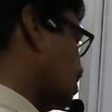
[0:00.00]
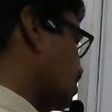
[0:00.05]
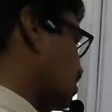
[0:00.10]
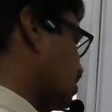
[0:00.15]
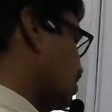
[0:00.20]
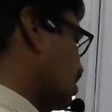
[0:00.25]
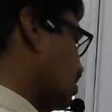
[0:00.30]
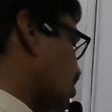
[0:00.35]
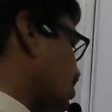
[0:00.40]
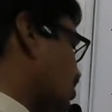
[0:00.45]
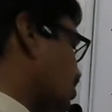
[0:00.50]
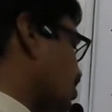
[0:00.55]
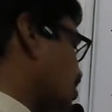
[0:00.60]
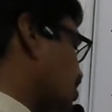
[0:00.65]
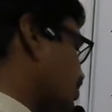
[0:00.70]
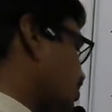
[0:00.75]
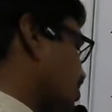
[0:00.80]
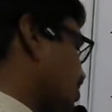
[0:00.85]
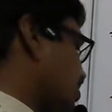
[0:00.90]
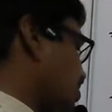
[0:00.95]
Electrons
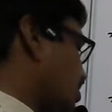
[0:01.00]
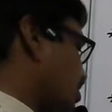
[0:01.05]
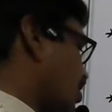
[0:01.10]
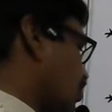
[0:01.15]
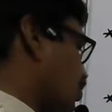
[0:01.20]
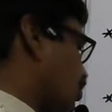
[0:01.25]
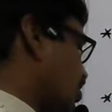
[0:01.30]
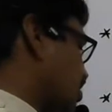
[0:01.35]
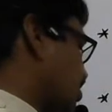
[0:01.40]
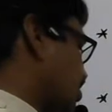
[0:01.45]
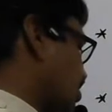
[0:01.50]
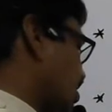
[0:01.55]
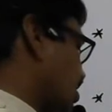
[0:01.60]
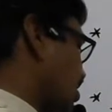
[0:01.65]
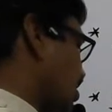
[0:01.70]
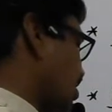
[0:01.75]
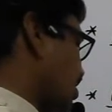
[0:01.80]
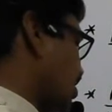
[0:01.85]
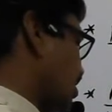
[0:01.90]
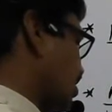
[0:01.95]
present in outer shell
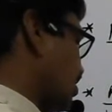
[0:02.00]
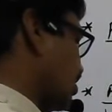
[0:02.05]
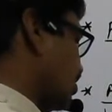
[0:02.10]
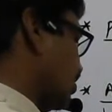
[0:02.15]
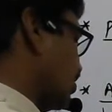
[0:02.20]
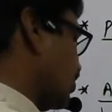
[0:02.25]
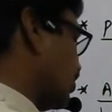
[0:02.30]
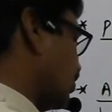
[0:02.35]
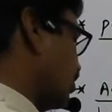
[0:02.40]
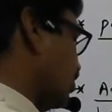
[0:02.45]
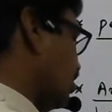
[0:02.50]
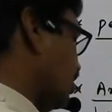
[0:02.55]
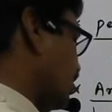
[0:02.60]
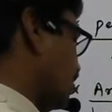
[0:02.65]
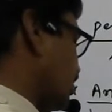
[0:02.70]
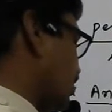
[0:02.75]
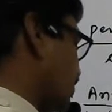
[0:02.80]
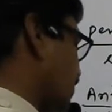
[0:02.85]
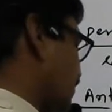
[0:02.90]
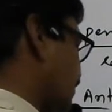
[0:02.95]
are called
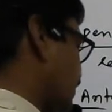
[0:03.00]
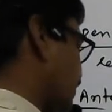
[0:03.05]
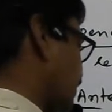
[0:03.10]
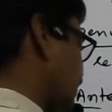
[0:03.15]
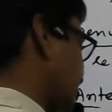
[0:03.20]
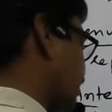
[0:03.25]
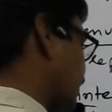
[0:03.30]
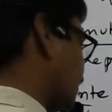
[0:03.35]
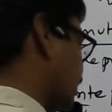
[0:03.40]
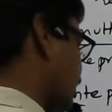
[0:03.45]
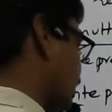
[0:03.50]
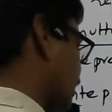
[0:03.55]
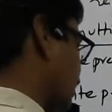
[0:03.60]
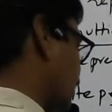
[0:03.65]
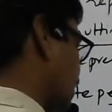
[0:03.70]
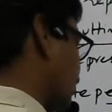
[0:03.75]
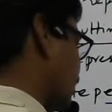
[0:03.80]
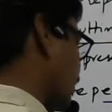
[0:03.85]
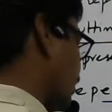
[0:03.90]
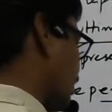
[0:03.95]

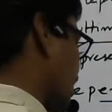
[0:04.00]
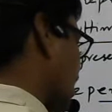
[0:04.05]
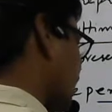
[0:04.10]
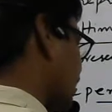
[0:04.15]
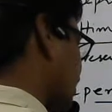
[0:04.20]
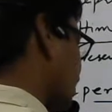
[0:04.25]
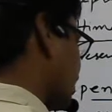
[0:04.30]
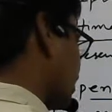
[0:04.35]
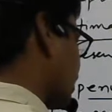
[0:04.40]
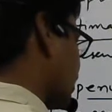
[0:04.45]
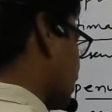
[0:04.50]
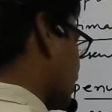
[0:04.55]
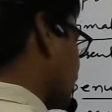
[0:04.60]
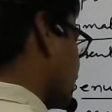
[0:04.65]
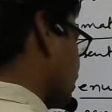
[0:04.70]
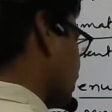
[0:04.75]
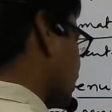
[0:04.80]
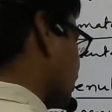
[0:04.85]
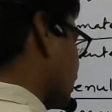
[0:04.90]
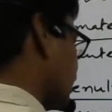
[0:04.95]
valence
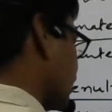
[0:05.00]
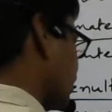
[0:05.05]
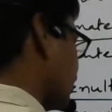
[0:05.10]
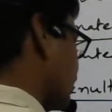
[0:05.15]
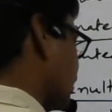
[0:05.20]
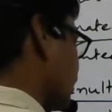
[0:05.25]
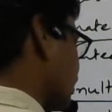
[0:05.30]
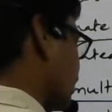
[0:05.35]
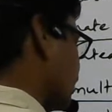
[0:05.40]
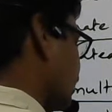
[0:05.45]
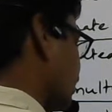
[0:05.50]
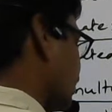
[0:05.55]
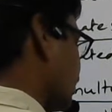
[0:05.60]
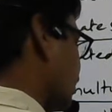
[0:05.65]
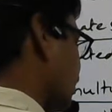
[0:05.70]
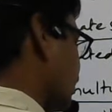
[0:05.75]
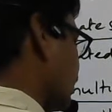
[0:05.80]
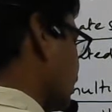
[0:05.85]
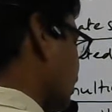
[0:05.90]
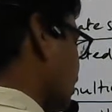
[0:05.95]
electrons.
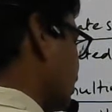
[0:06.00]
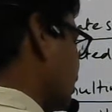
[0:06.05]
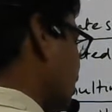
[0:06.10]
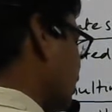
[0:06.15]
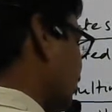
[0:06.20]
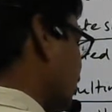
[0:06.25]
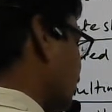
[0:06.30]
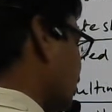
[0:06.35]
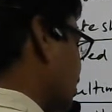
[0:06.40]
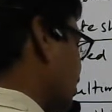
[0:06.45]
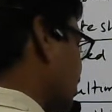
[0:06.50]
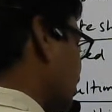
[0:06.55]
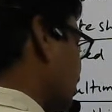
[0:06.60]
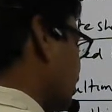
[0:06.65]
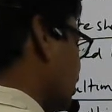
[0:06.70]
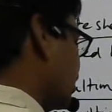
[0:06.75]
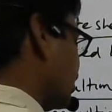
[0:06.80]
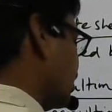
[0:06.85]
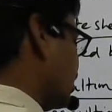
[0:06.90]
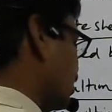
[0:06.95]
This information
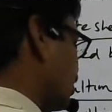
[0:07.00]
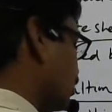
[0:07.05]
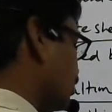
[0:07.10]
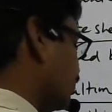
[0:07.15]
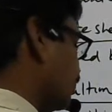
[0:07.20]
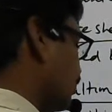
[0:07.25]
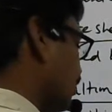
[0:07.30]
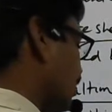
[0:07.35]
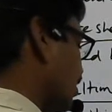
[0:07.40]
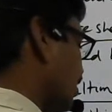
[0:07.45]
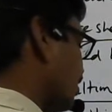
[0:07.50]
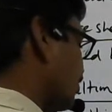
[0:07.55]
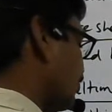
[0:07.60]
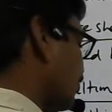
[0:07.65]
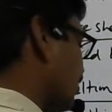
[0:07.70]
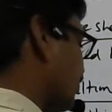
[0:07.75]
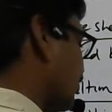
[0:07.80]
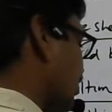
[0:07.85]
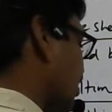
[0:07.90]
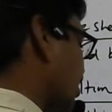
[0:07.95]
is useful
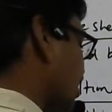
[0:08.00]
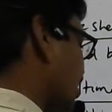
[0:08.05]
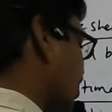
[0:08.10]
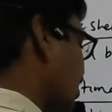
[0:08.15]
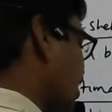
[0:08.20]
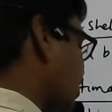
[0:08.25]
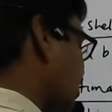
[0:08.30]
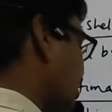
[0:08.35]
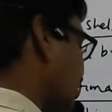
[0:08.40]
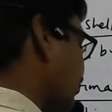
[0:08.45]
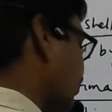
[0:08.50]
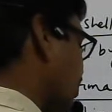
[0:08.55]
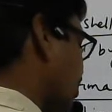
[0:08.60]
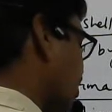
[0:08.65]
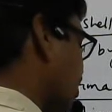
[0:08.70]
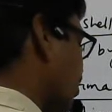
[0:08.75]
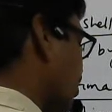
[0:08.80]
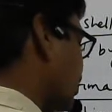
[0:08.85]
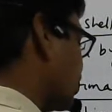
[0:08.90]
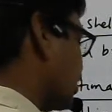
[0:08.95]
for further understanding further
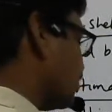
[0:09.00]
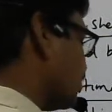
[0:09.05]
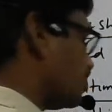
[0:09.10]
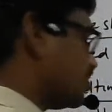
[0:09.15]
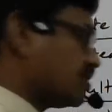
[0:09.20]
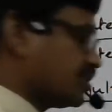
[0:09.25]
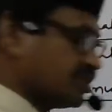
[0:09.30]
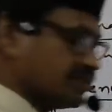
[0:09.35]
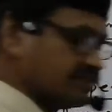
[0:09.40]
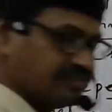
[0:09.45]
concepts.